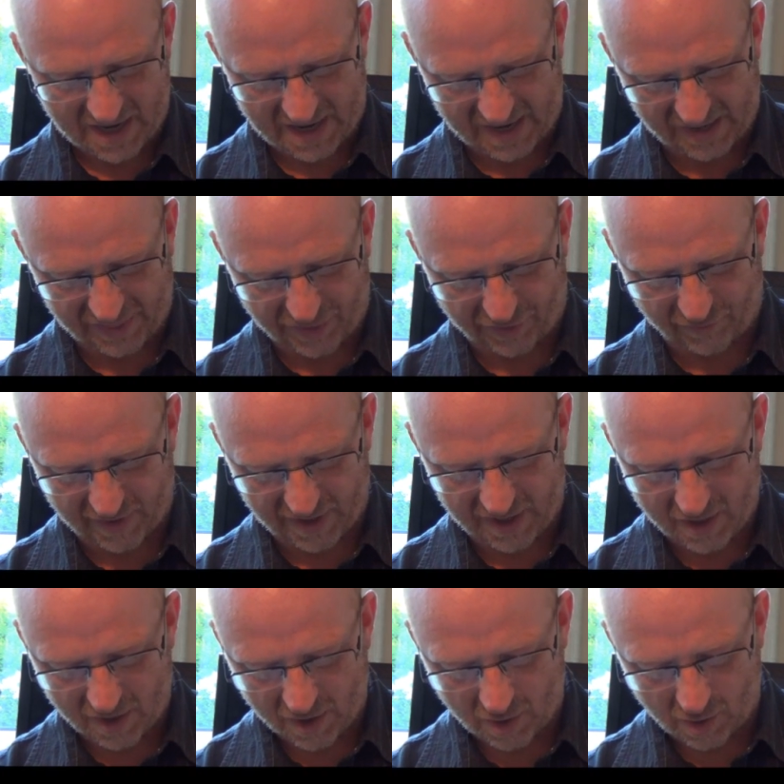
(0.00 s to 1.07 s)
And
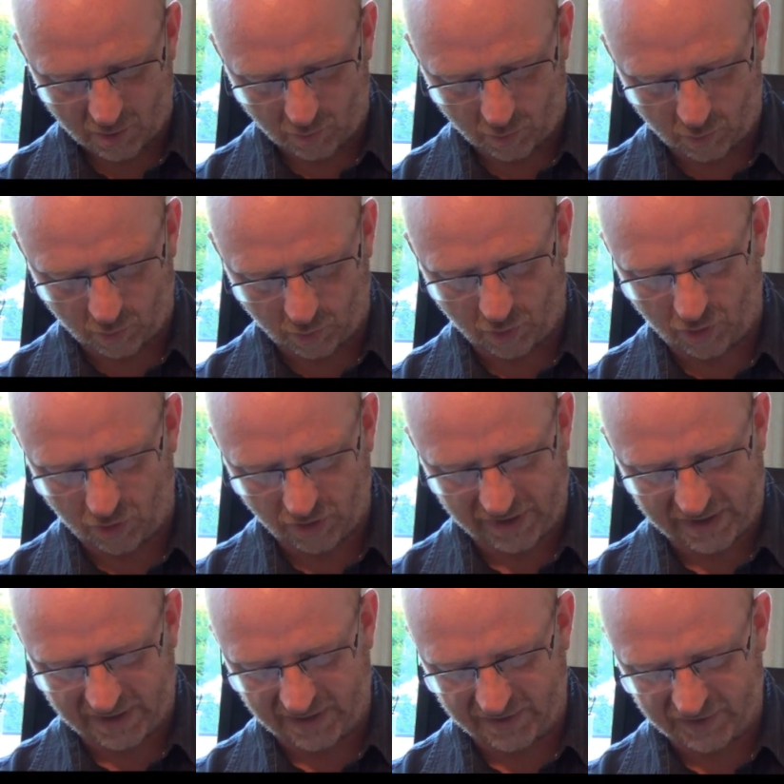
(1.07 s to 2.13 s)
three,
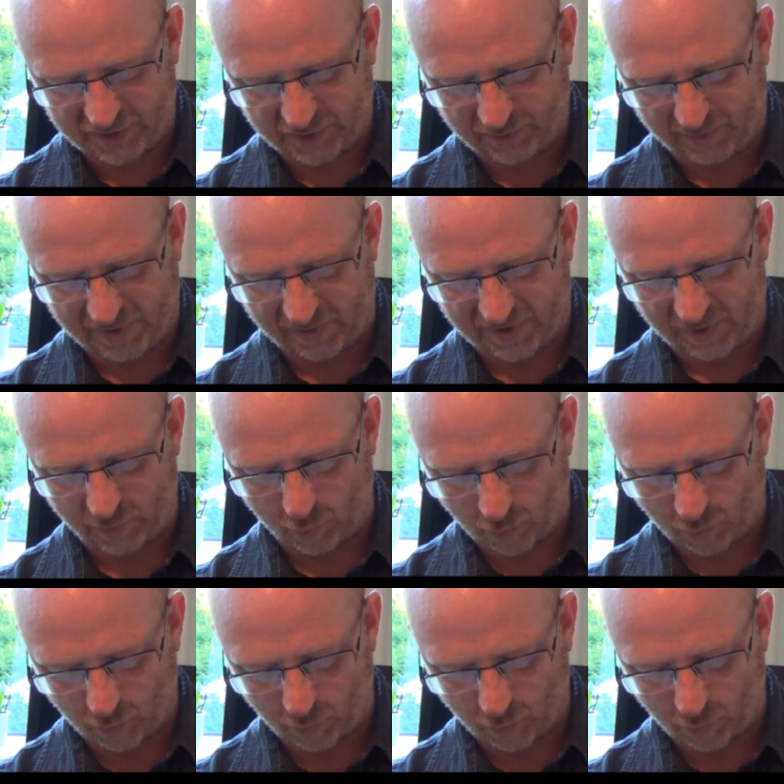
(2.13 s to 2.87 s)
Walk in the Spirit.